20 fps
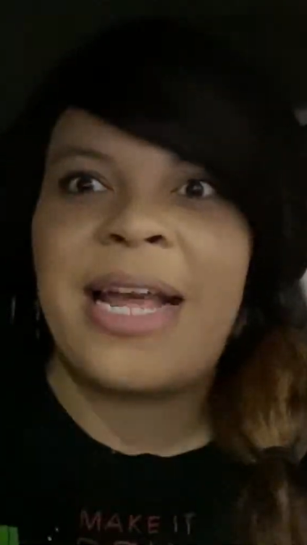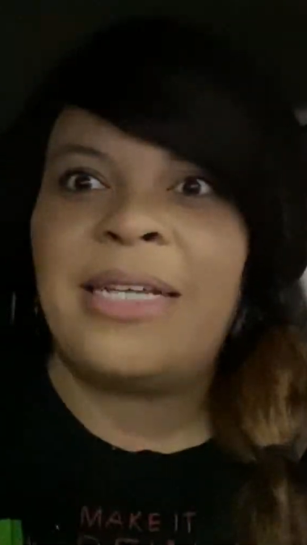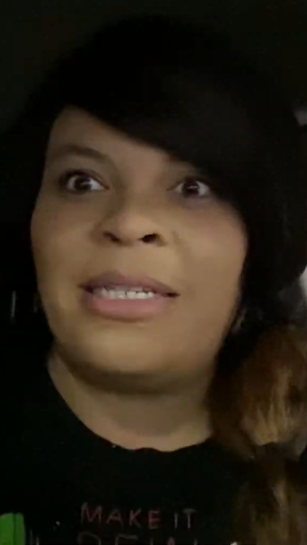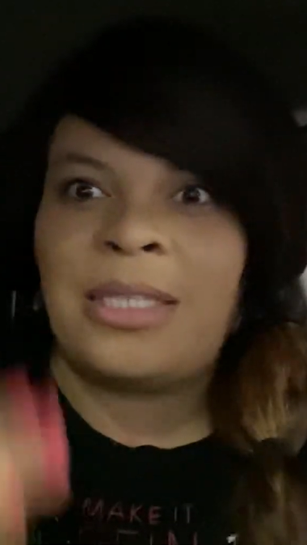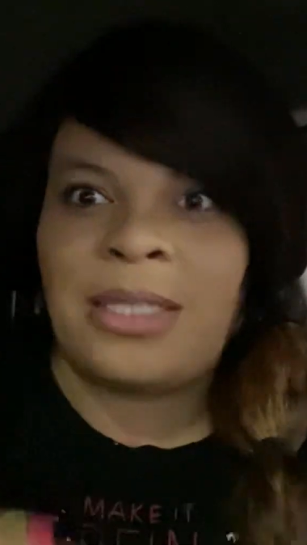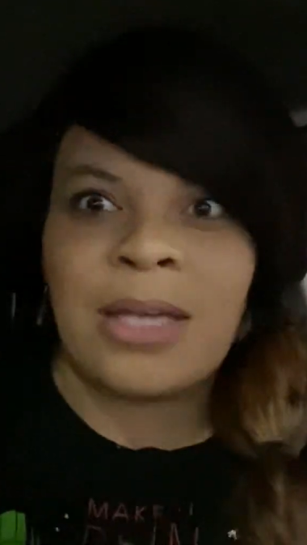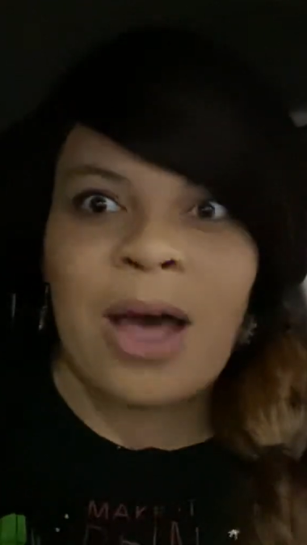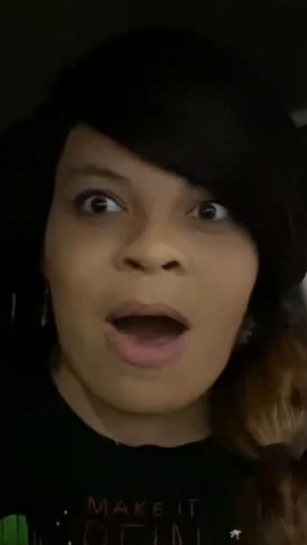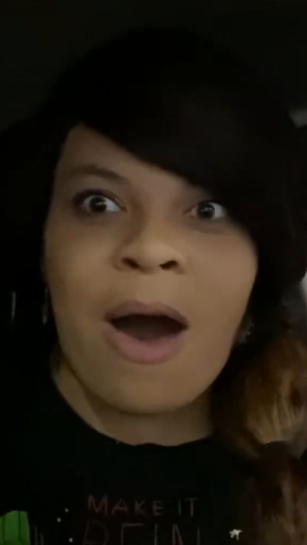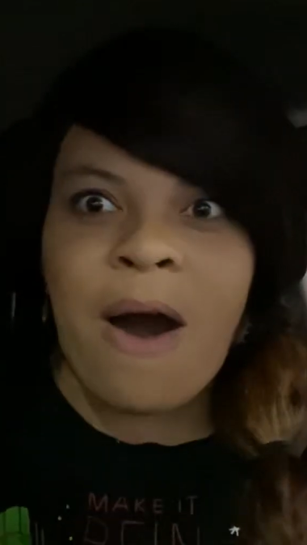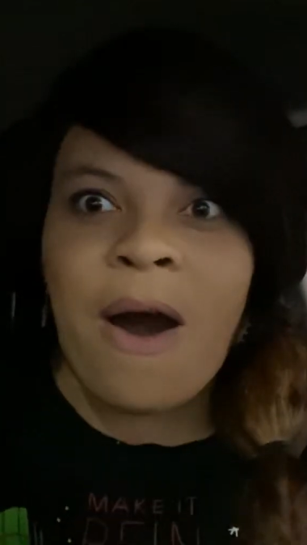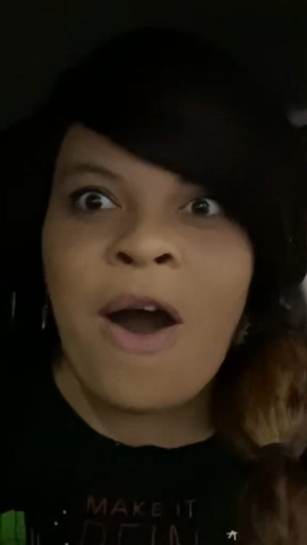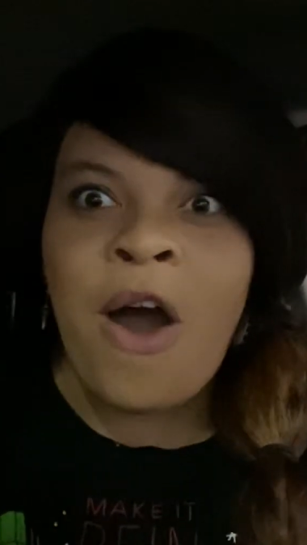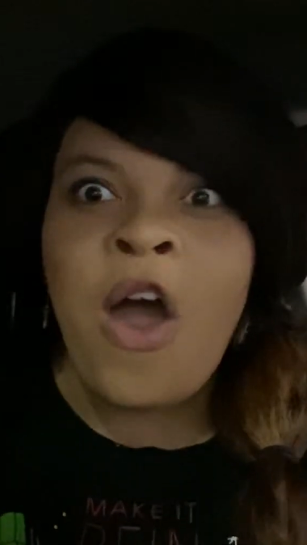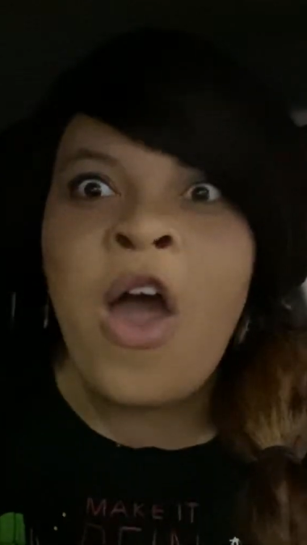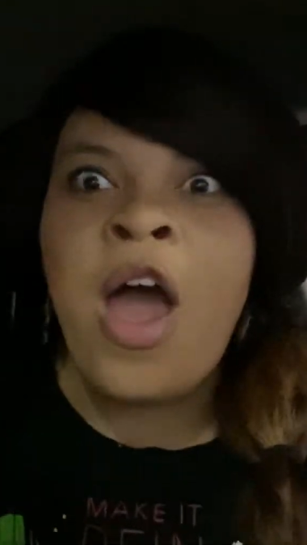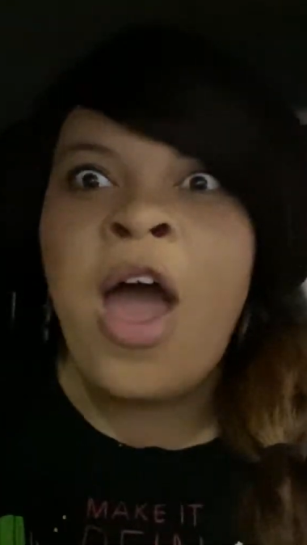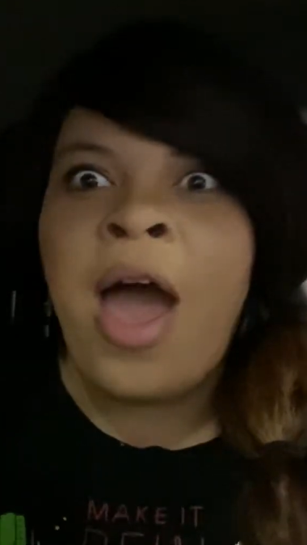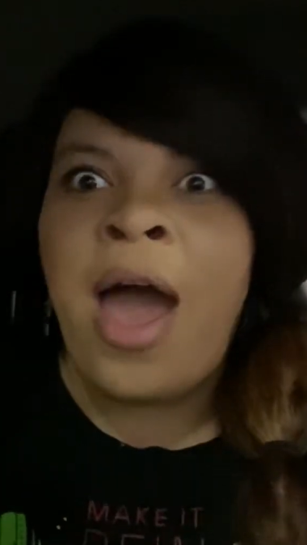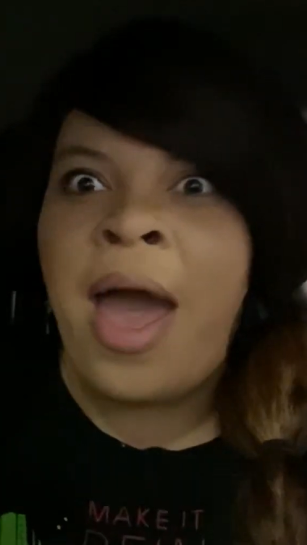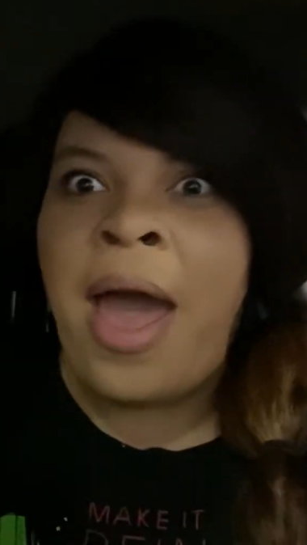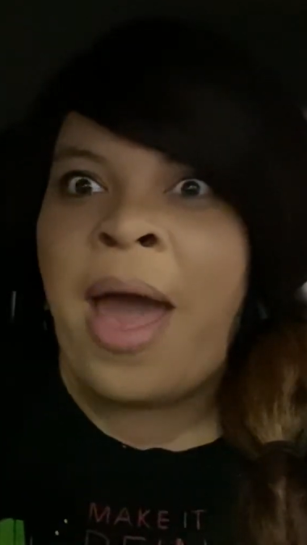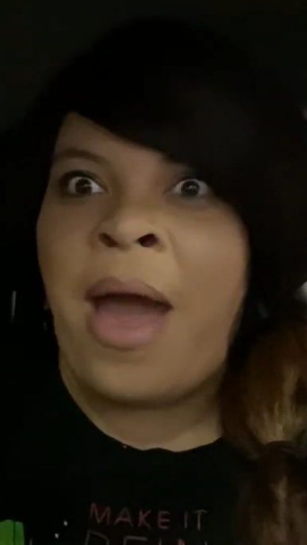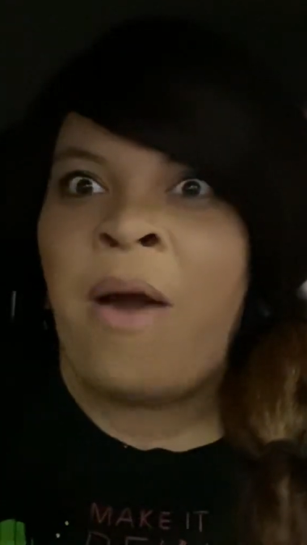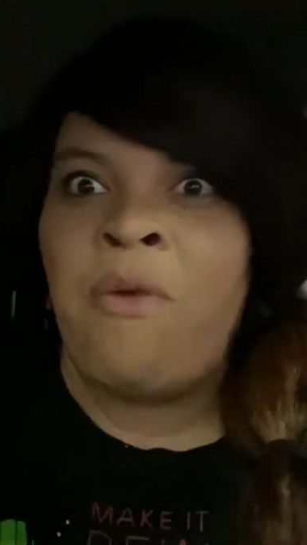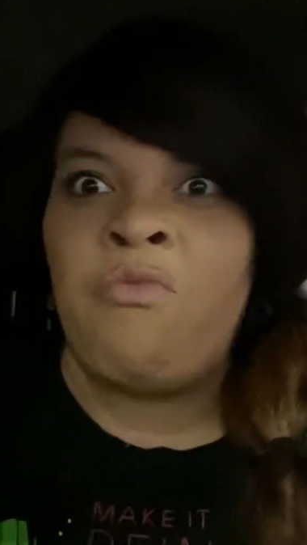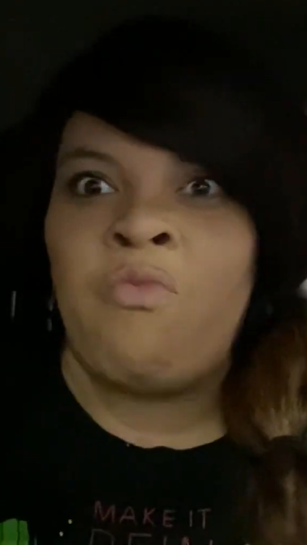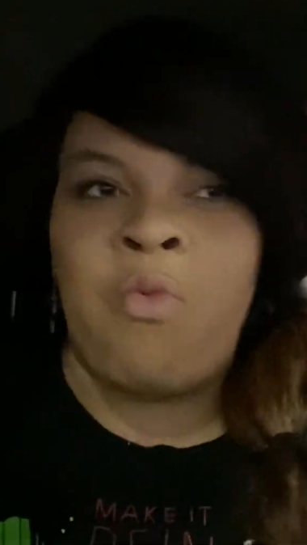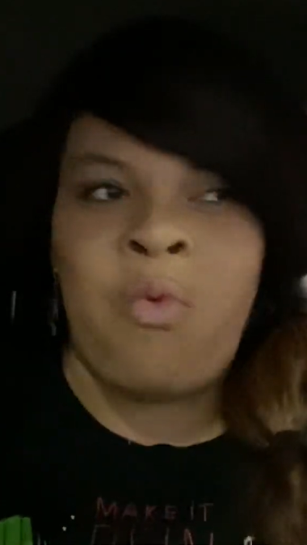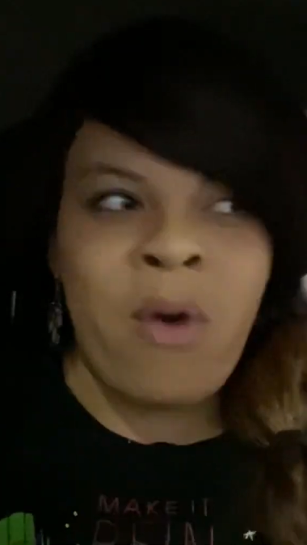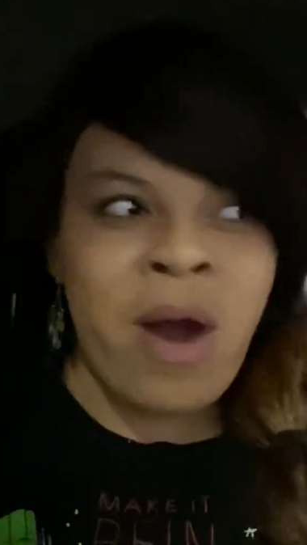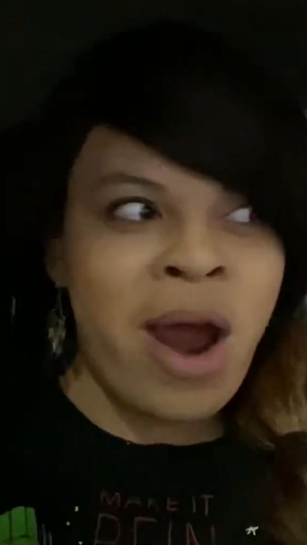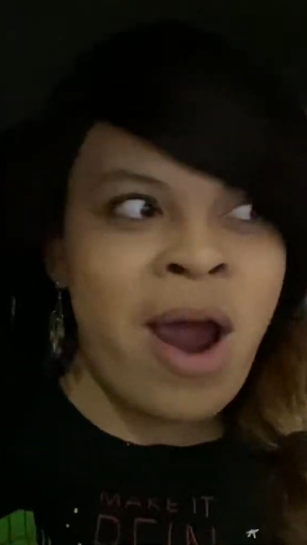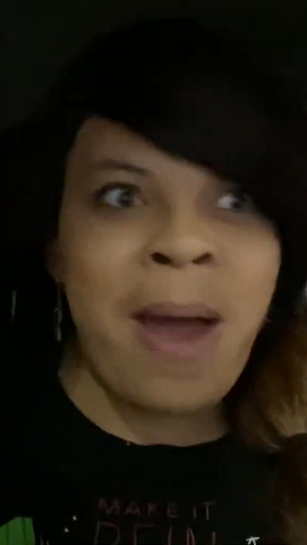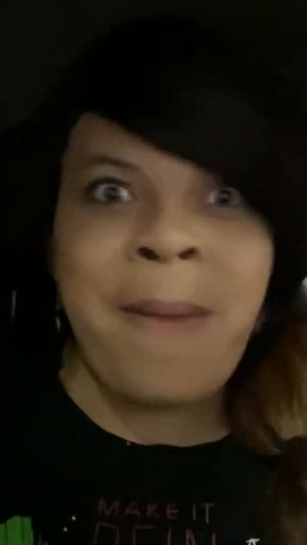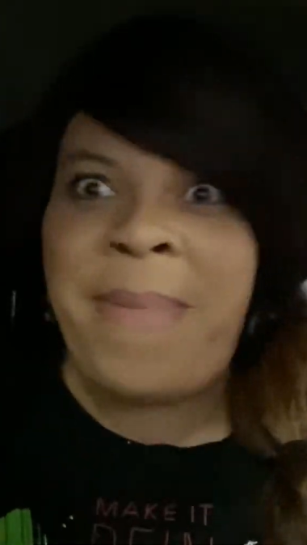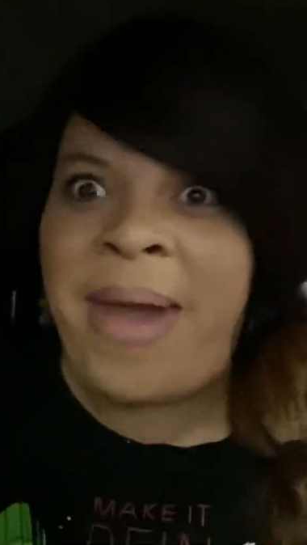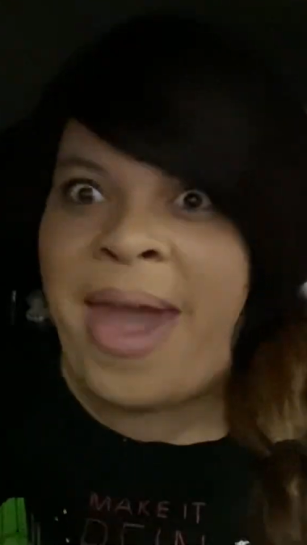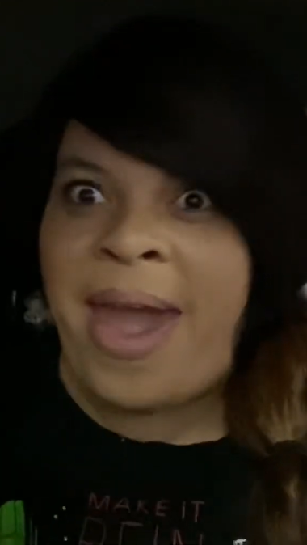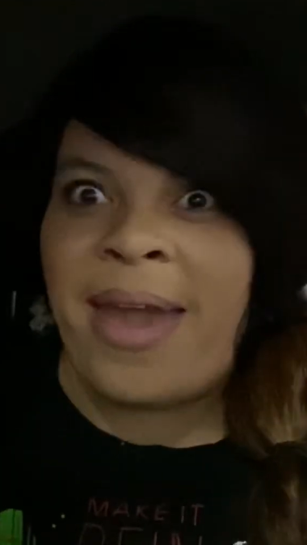I saw where
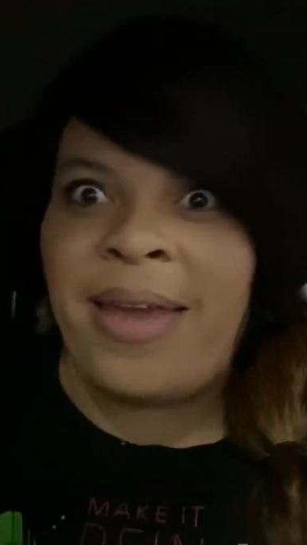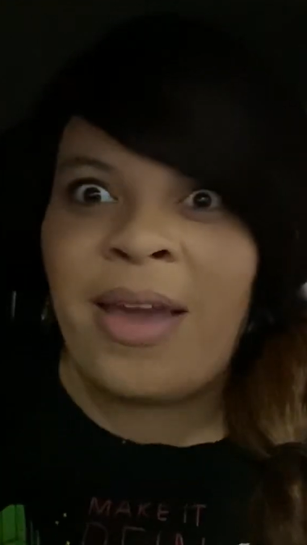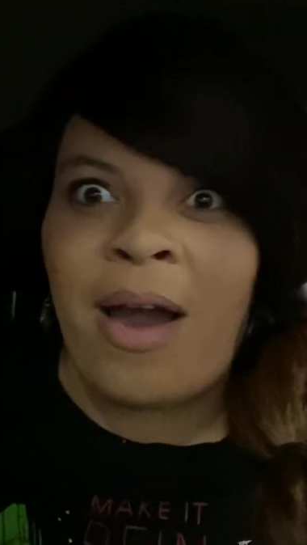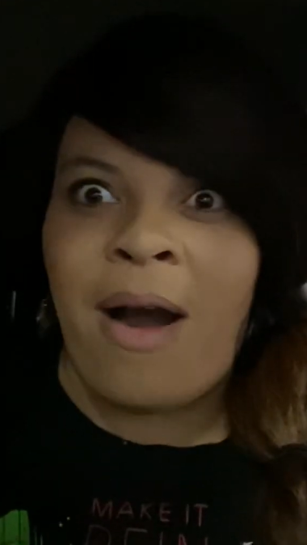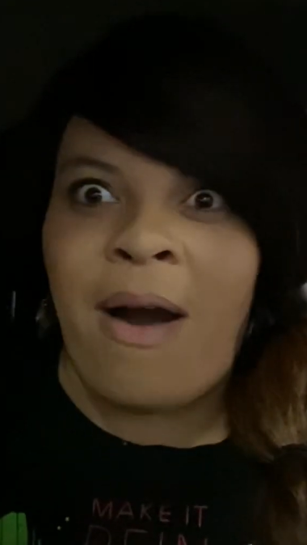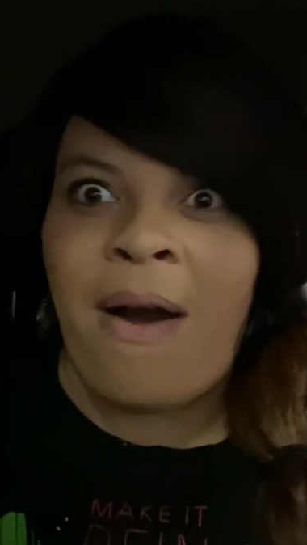I'm at, y'all.